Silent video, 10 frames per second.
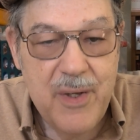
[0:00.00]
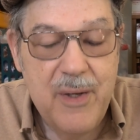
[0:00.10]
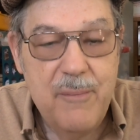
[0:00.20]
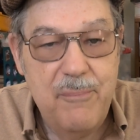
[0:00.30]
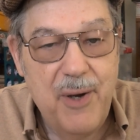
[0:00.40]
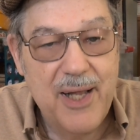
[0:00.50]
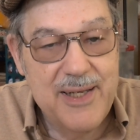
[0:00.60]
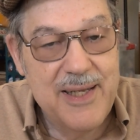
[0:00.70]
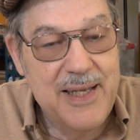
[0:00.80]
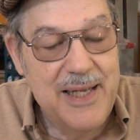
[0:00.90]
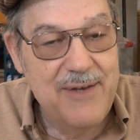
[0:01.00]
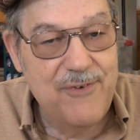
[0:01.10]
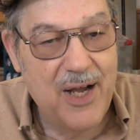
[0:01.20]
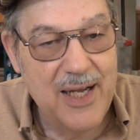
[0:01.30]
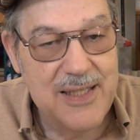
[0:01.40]
But if
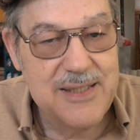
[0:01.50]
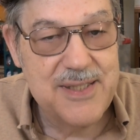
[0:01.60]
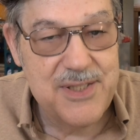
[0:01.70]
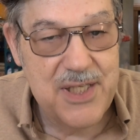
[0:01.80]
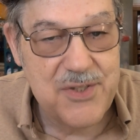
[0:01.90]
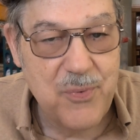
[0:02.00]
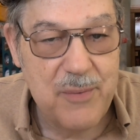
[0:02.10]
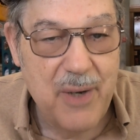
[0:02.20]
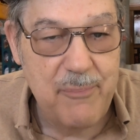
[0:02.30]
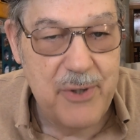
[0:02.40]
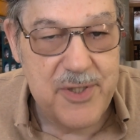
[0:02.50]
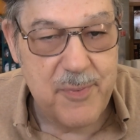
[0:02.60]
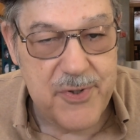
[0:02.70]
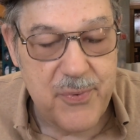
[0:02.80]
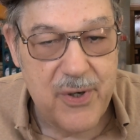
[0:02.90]
I suggest what my
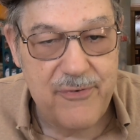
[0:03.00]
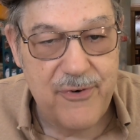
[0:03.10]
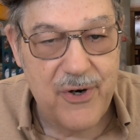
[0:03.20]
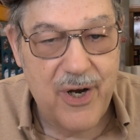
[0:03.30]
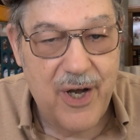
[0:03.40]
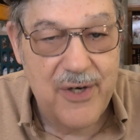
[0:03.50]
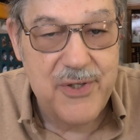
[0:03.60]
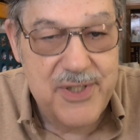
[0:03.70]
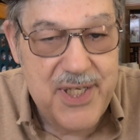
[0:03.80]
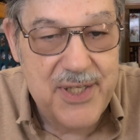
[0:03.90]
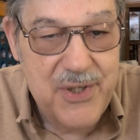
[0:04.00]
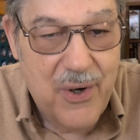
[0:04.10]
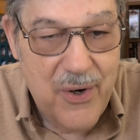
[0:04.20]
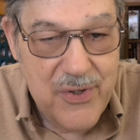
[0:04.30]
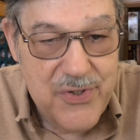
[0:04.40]
principles were for 110
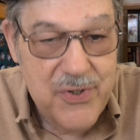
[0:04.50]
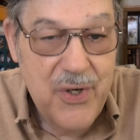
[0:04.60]
cards,